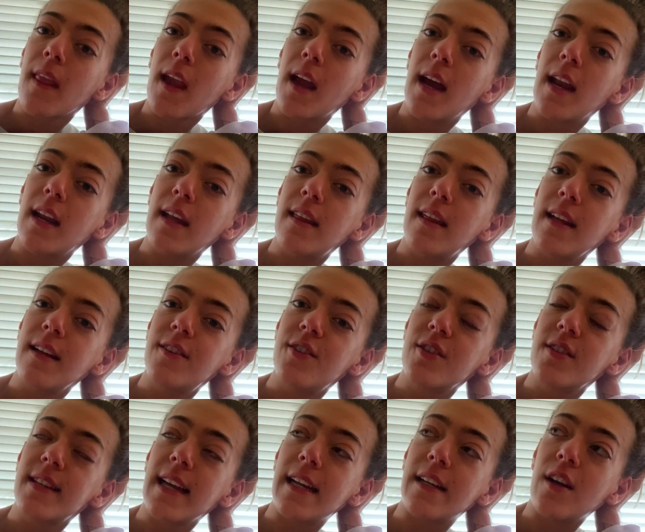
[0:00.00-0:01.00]
And I think
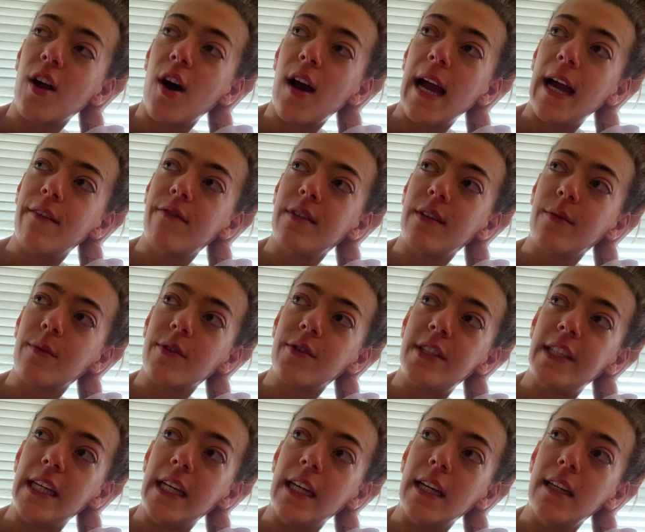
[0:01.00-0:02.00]
just like not having
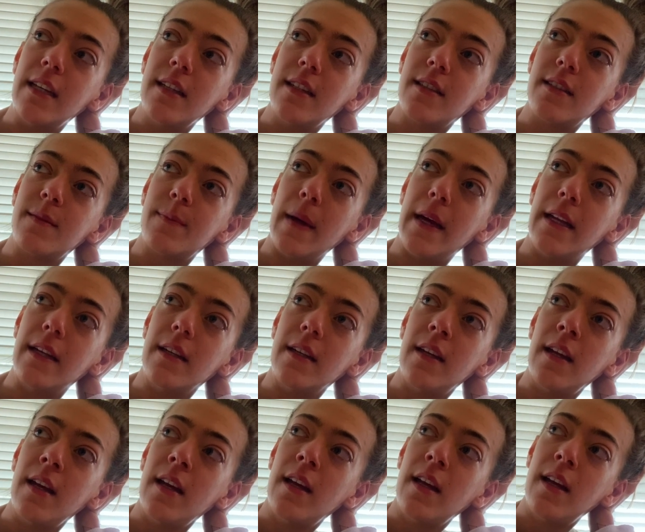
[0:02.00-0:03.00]
routine has been
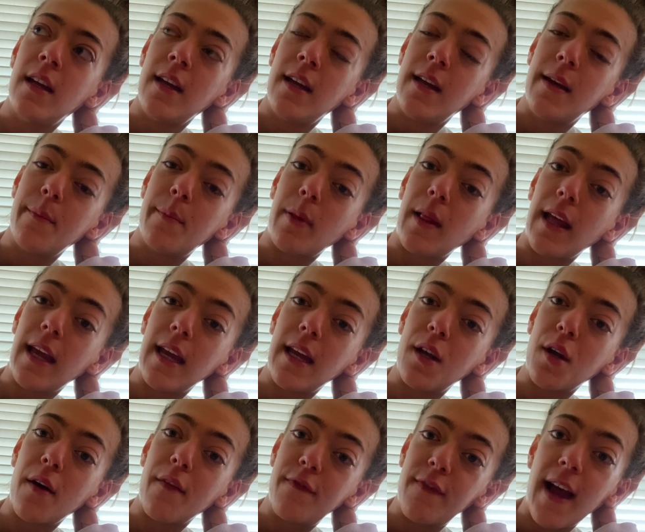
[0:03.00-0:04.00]

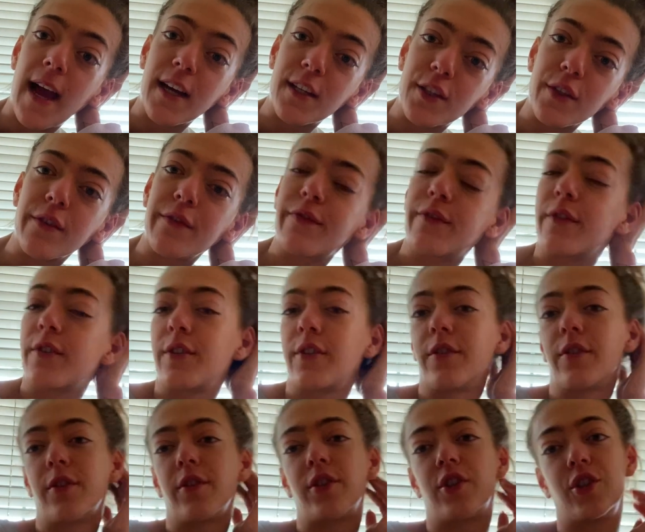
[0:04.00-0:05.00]
playing a factor
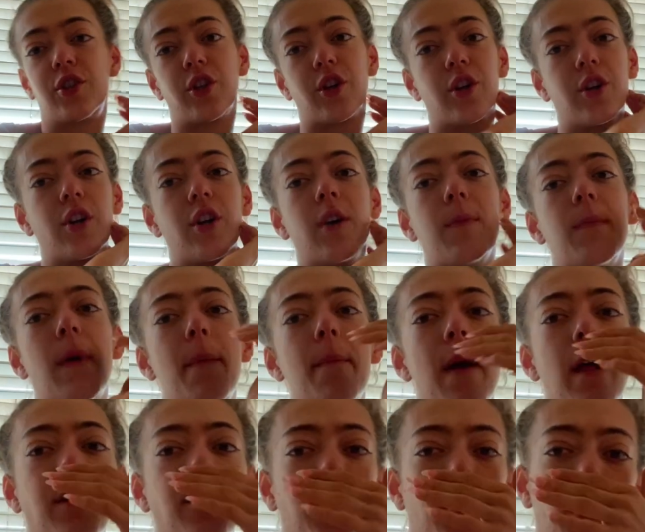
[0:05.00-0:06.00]
for sure on my
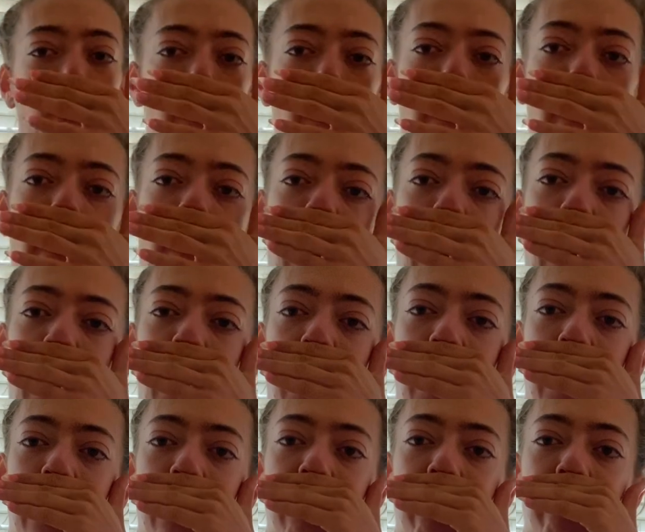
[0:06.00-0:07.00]
mental,
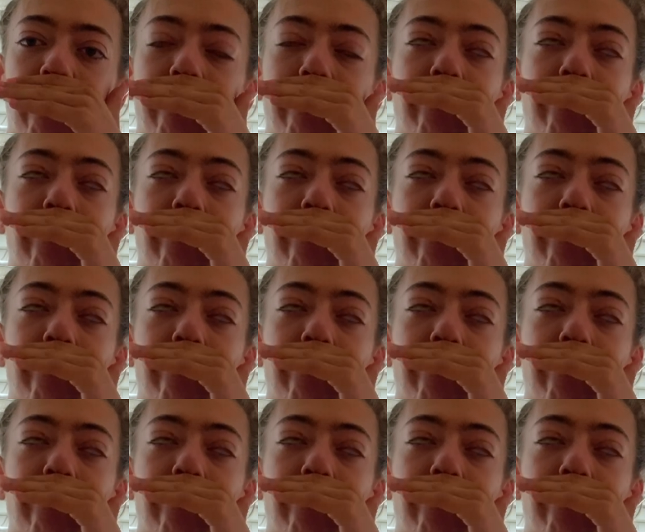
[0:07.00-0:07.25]
um,